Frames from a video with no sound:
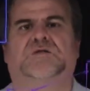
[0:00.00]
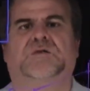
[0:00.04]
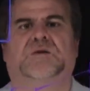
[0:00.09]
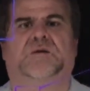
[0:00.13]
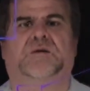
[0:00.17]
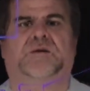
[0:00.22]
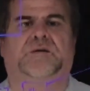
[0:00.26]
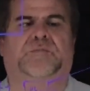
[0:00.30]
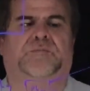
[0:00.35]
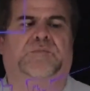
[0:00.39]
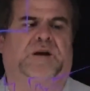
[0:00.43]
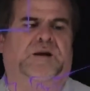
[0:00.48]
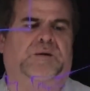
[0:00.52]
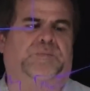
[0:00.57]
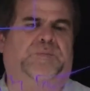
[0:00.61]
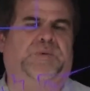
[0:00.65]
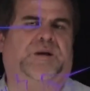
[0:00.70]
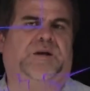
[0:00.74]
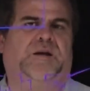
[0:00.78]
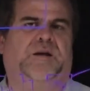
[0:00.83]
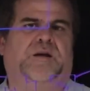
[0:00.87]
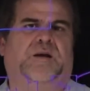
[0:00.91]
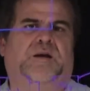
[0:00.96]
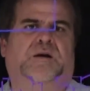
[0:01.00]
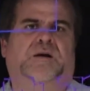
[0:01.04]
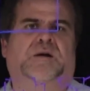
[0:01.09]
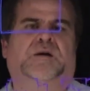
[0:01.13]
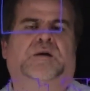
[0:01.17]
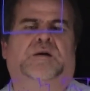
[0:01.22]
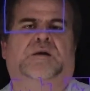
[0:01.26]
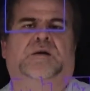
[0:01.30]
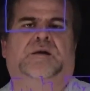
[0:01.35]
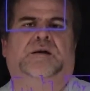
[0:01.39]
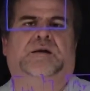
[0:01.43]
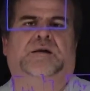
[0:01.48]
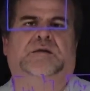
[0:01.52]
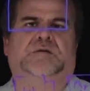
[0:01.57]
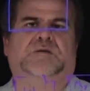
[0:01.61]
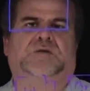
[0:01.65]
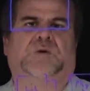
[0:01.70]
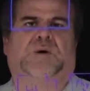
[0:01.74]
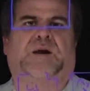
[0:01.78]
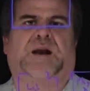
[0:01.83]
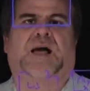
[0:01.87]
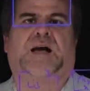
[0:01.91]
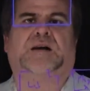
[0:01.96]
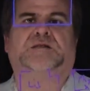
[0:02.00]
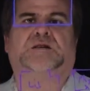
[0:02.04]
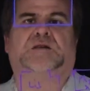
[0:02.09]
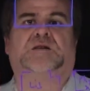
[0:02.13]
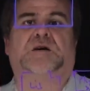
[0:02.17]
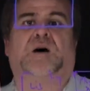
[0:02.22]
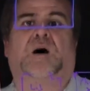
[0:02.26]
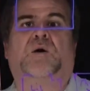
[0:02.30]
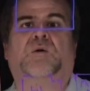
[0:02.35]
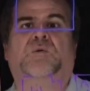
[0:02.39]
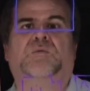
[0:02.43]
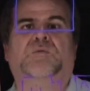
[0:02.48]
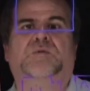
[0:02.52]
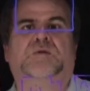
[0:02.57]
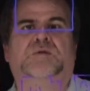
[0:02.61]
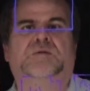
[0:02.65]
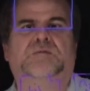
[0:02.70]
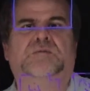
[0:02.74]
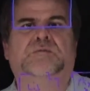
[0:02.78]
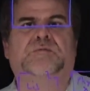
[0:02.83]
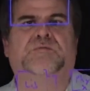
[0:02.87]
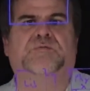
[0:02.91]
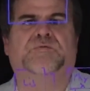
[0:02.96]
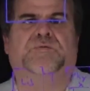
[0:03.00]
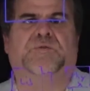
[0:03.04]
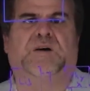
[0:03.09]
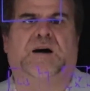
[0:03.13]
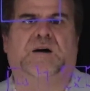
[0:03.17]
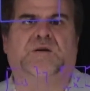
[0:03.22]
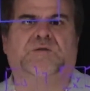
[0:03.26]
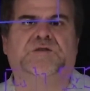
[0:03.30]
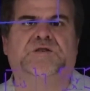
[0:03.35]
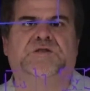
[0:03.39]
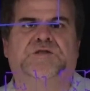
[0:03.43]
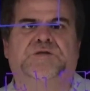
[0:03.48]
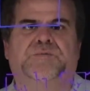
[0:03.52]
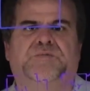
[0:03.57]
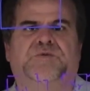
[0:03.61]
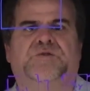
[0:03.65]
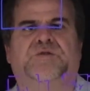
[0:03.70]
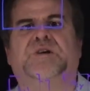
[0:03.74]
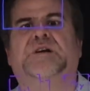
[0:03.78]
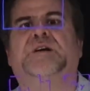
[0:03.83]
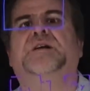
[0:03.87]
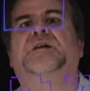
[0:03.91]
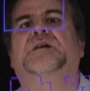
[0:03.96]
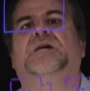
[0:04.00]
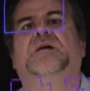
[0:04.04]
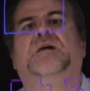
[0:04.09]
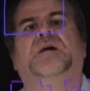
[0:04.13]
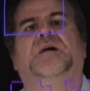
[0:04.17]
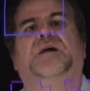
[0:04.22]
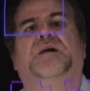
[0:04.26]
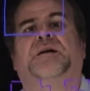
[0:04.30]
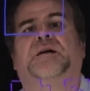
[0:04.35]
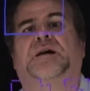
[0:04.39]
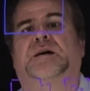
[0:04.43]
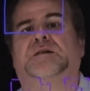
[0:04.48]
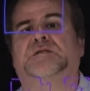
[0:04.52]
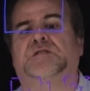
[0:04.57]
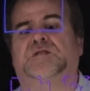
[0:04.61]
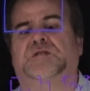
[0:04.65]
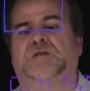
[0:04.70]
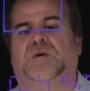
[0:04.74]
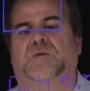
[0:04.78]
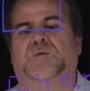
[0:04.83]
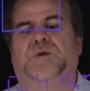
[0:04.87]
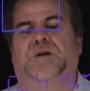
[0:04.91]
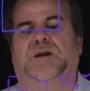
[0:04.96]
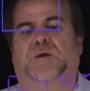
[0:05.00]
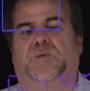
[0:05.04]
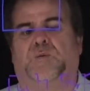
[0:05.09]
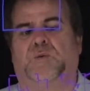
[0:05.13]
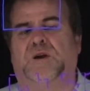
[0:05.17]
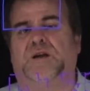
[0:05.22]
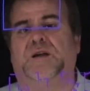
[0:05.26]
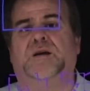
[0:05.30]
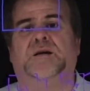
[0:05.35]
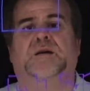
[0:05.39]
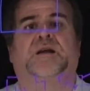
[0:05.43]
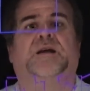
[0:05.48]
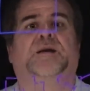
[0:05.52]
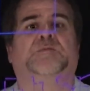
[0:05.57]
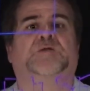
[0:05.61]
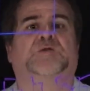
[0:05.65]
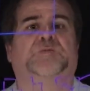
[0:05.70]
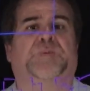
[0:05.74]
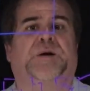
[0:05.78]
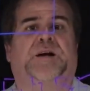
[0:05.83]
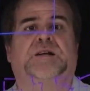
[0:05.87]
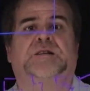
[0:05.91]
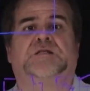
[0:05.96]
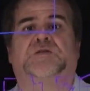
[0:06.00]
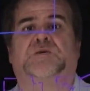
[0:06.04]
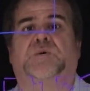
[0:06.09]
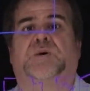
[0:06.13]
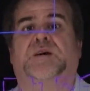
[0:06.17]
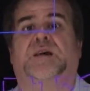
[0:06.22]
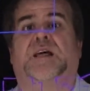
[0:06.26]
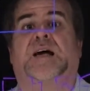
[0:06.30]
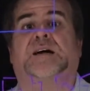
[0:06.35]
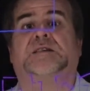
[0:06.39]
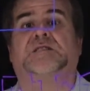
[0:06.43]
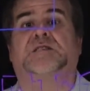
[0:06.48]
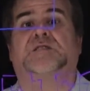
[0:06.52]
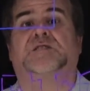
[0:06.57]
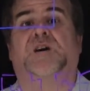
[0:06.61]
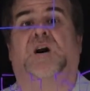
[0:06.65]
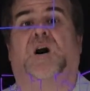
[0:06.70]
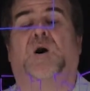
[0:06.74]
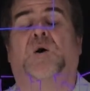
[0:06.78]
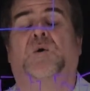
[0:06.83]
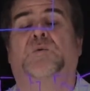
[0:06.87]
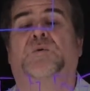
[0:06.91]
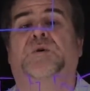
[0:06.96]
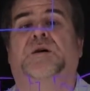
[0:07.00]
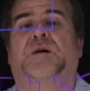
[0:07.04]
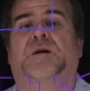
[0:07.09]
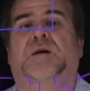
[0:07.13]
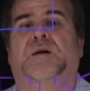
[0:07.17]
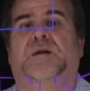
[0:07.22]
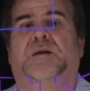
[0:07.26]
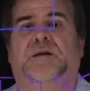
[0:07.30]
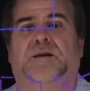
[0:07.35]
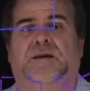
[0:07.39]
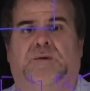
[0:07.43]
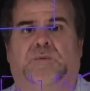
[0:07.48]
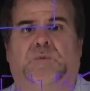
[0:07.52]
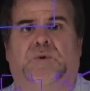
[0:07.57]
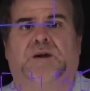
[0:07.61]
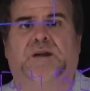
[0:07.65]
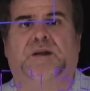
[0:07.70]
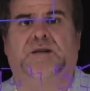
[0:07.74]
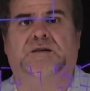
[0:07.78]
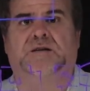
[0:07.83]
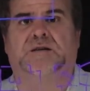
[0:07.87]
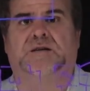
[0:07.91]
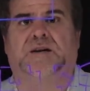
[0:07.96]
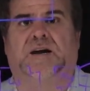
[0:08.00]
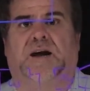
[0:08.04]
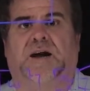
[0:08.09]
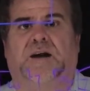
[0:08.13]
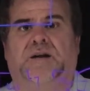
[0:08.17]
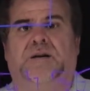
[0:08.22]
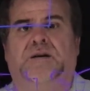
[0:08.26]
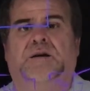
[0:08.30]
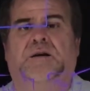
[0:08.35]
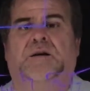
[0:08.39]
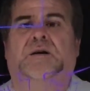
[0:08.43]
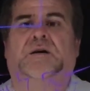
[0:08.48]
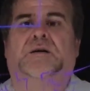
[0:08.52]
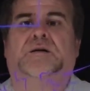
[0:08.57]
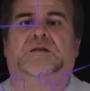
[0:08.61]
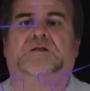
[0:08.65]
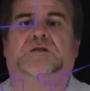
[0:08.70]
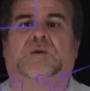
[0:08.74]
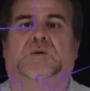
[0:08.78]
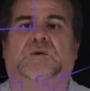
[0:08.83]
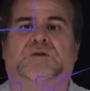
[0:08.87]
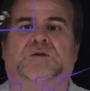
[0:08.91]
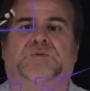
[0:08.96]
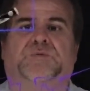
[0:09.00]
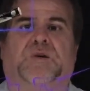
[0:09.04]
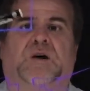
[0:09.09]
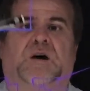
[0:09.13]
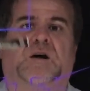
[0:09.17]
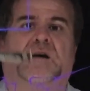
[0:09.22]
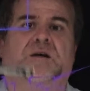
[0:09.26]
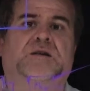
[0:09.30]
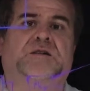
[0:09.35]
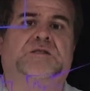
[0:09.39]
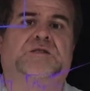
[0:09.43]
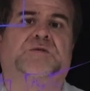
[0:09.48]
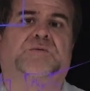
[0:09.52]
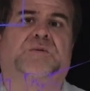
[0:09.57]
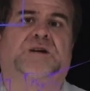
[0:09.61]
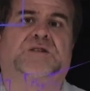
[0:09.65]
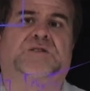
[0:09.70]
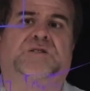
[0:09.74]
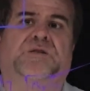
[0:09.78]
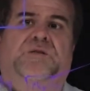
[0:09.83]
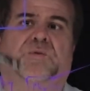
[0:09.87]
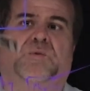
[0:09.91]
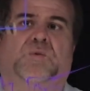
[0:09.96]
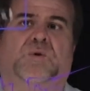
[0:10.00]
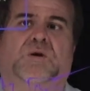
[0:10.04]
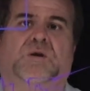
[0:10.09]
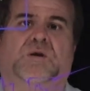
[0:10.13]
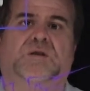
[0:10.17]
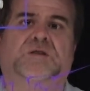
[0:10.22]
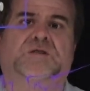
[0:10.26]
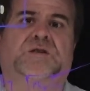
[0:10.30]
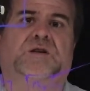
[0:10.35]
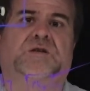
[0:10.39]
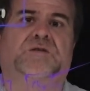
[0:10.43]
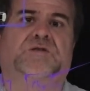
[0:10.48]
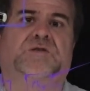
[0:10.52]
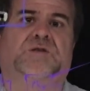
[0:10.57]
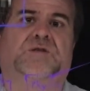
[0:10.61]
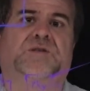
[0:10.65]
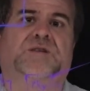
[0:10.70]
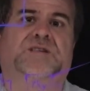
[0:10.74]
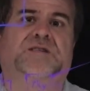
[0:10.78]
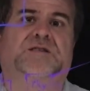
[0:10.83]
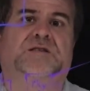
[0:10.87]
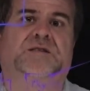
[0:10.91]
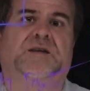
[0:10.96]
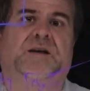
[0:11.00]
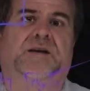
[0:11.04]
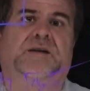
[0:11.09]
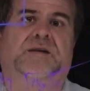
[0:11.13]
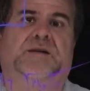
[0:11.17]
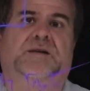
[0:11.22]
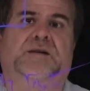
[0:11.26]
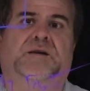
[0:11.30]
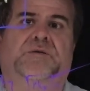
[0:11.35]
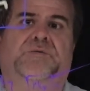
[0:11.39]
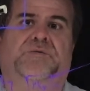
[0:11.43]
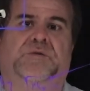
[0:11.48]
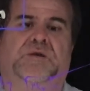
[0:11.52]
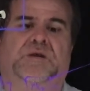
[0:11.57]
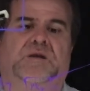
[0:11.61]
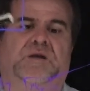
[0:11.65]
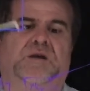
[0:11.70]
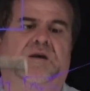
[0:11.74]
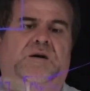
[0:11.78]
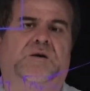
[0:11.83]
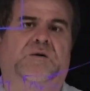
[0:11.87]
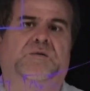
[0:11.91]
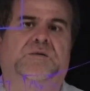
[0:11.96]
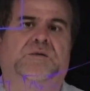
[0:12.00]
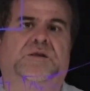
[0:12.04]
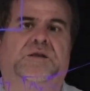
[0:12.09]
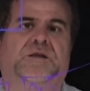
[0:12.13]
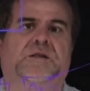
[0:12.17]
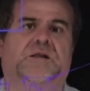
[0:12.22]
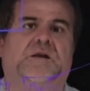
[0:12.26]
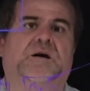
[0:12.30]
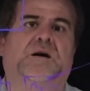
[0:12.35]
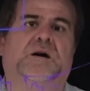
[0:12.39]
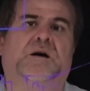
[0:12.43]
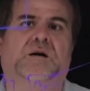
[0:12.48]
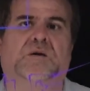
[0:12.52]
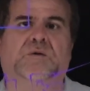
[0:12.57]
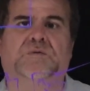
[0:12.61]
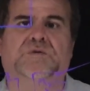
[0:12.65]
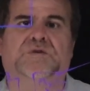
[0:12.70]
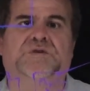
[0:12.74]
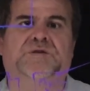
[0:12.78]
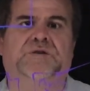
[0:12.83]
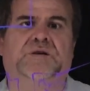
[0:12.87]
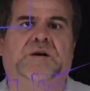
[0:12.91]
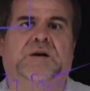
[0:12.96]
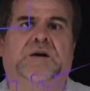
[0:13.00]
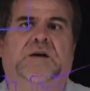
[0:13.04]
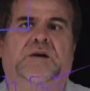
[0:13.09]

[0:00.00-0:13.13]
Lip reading: So it has its own file system tree. It has its own networking namespace, so it has its own networking stack. So as far as the rest of the world is concerned, this is a different node than the host.